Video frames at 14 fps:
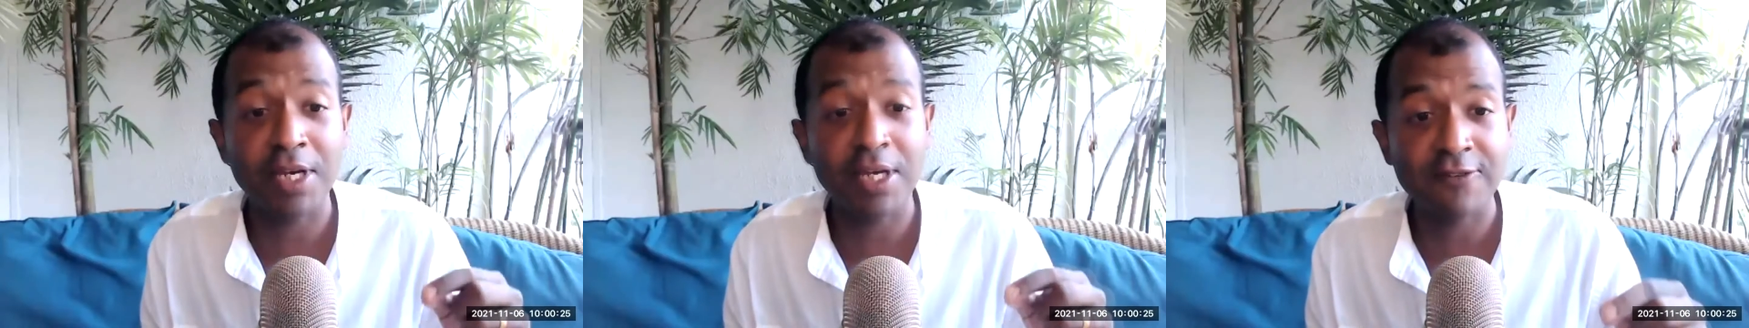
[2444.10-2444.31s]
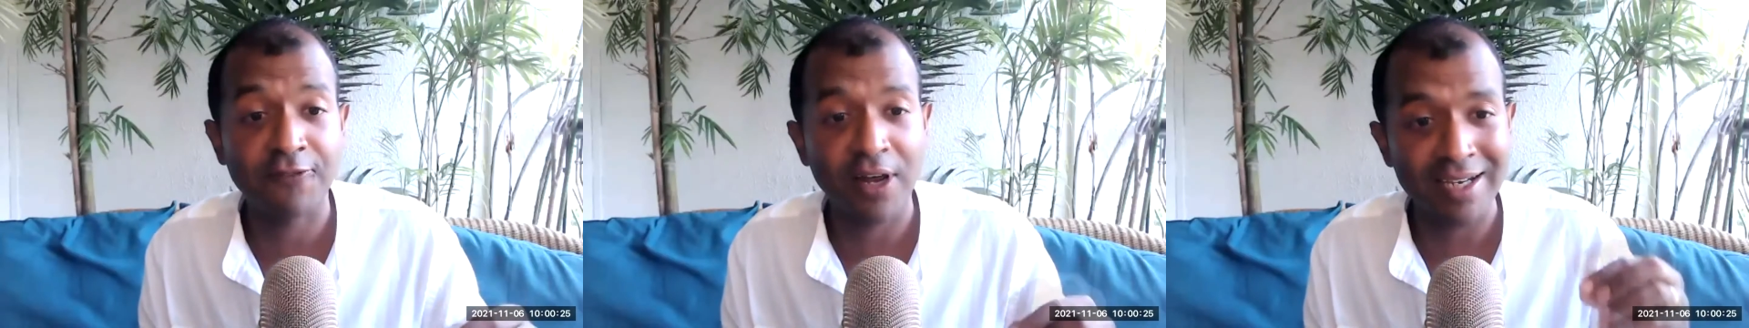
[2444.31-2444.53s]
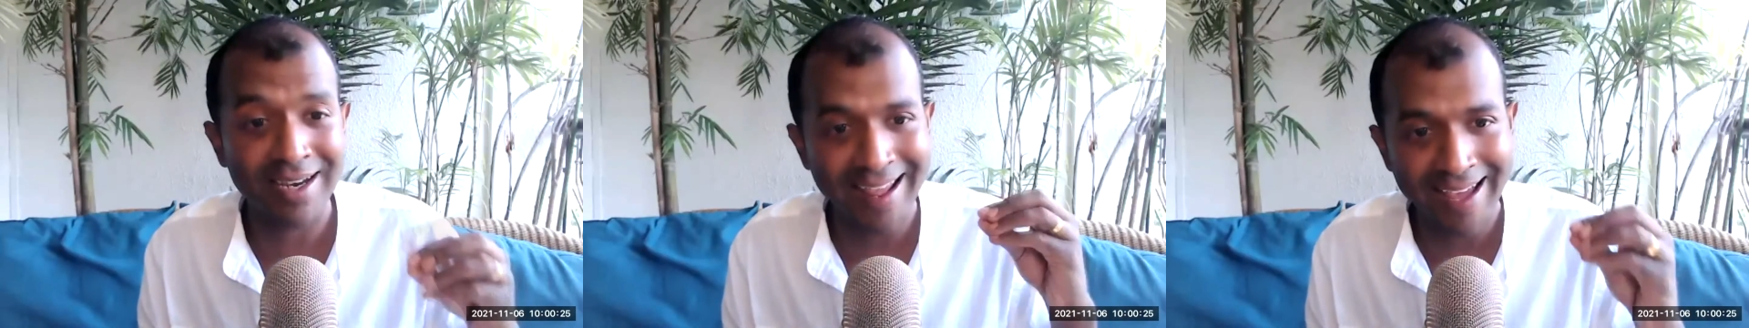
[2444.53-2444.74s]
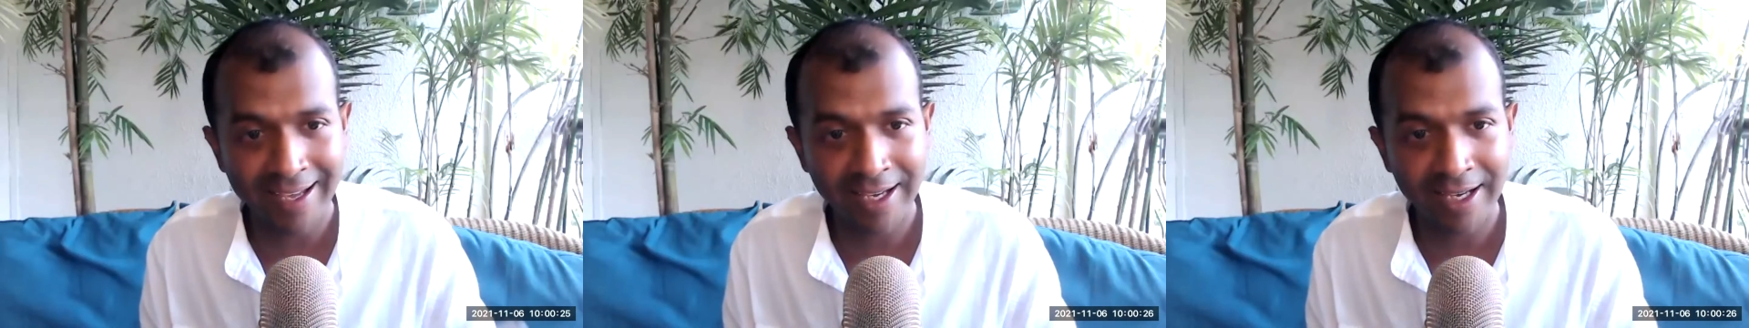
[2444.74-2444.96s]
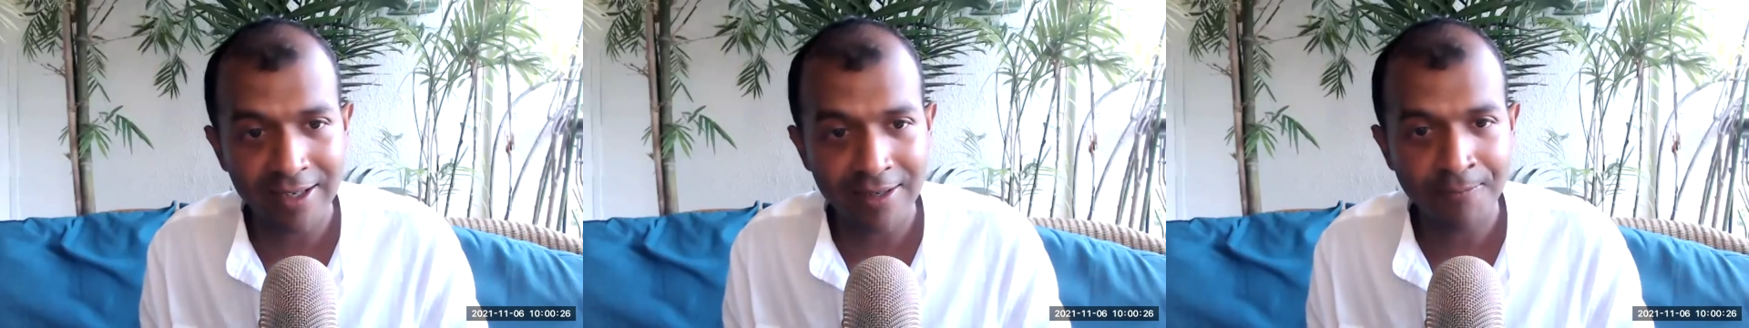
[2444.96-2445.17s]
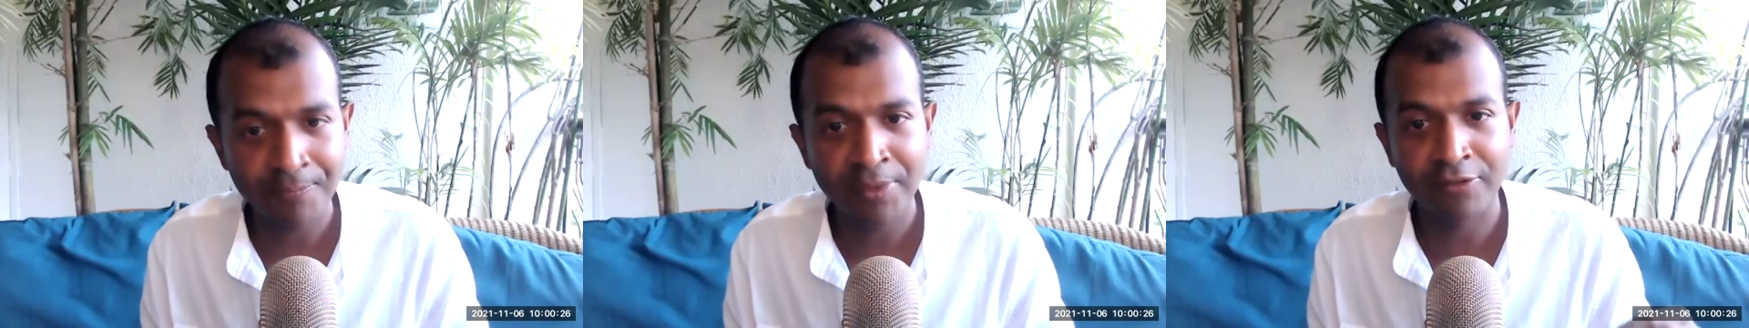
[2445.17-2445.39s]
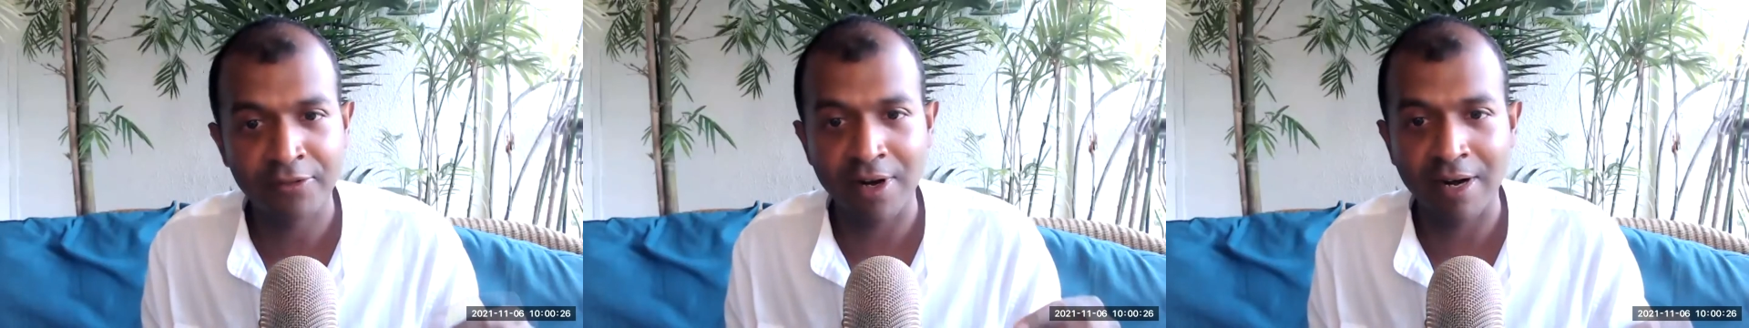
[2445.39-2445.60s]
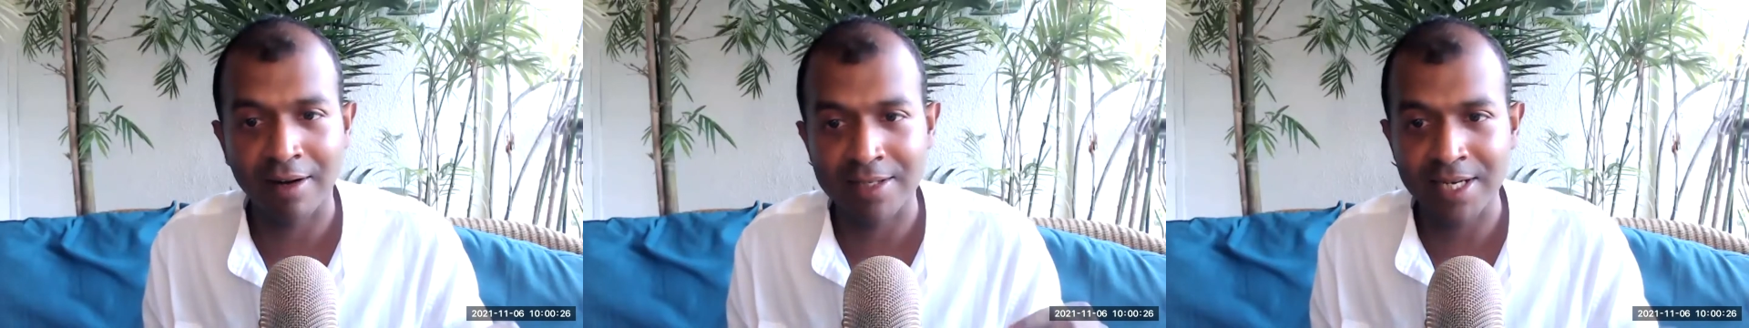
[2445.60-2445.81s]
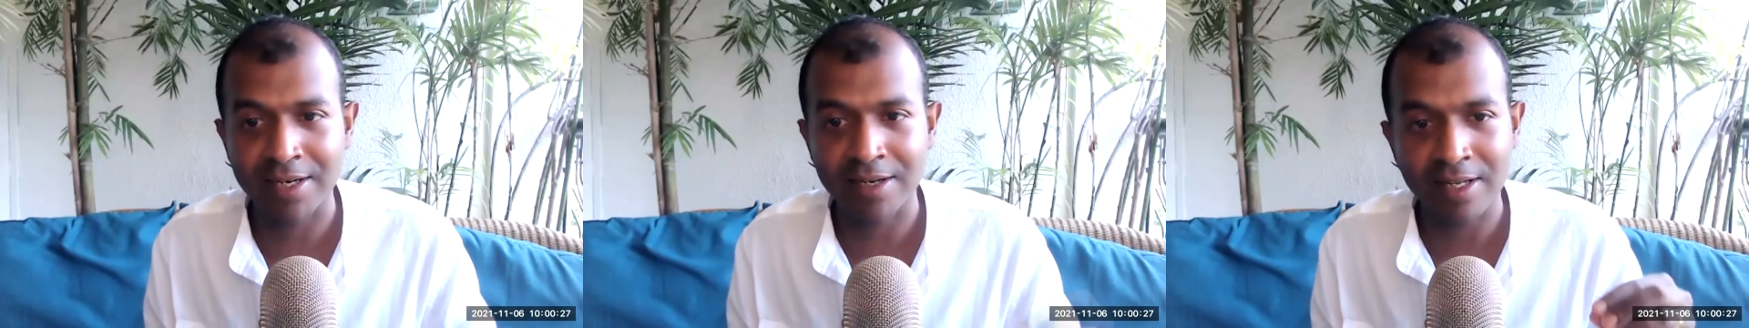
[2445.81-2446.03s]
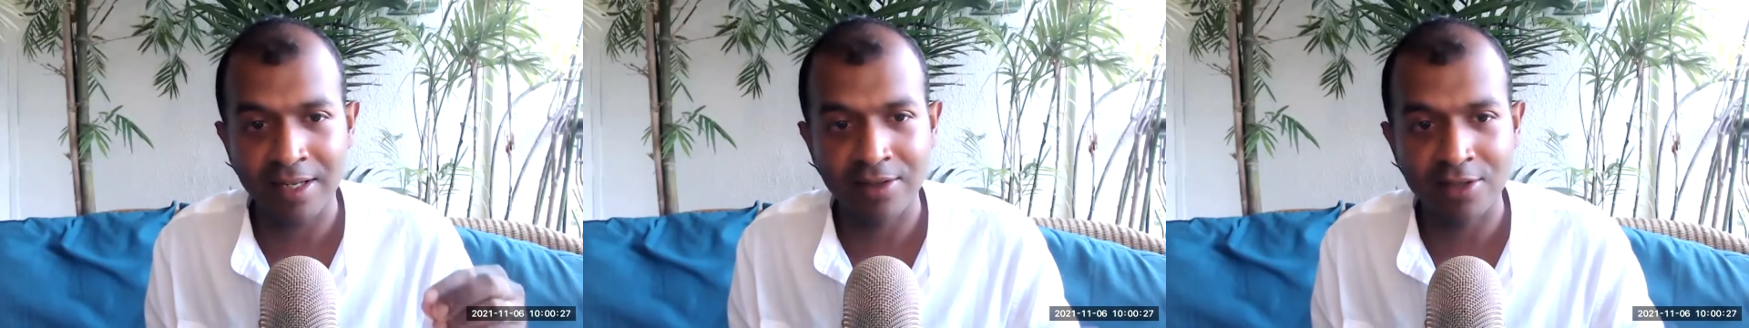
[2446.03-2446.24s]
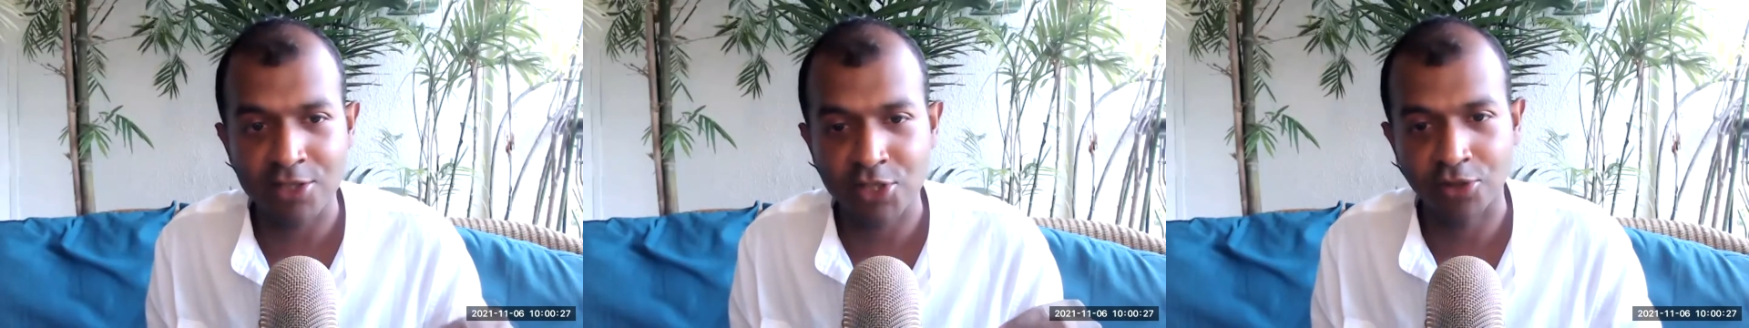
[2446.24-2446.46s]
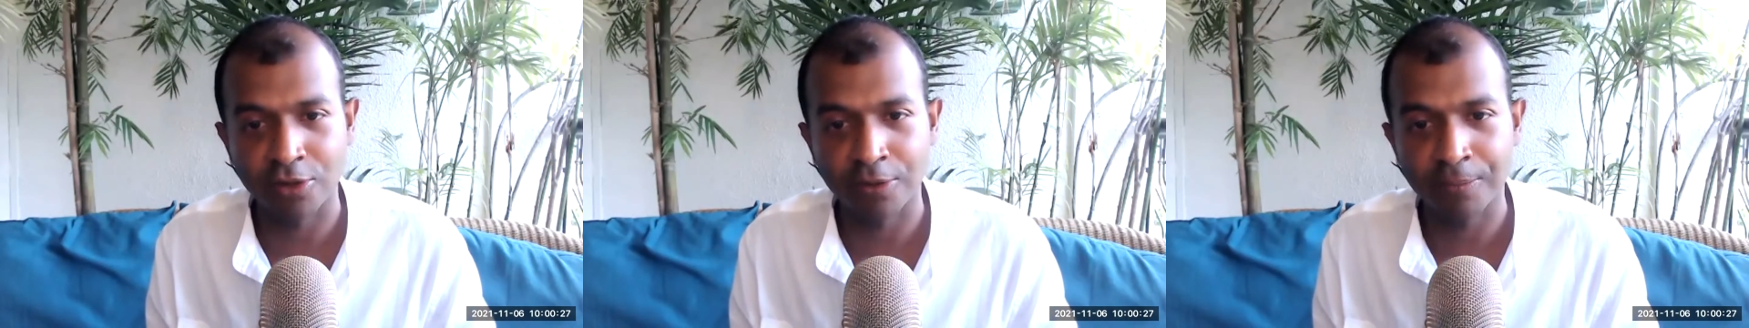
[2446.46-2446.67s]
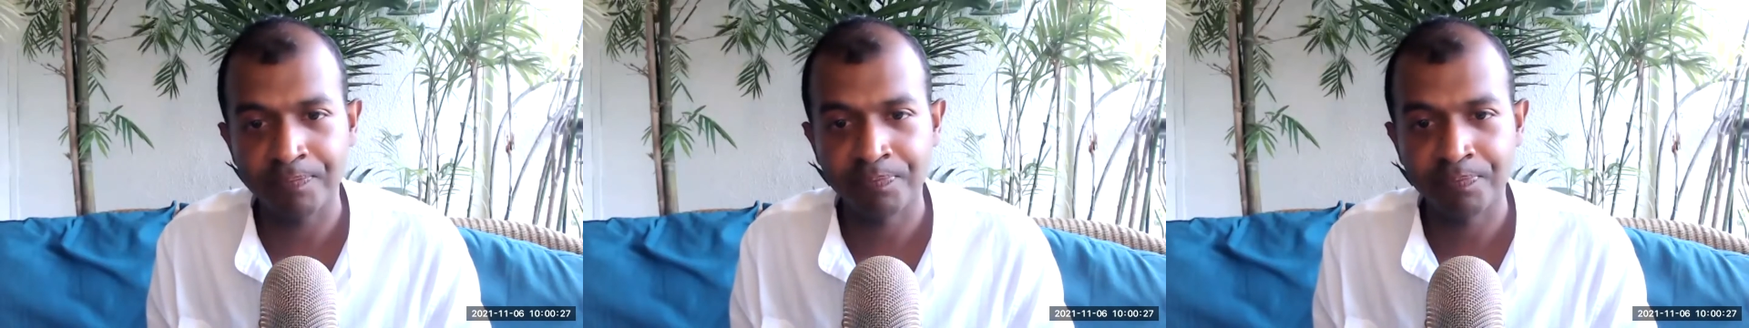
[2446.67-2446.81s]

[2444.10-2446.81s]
to find an anchor for our identity in the storm.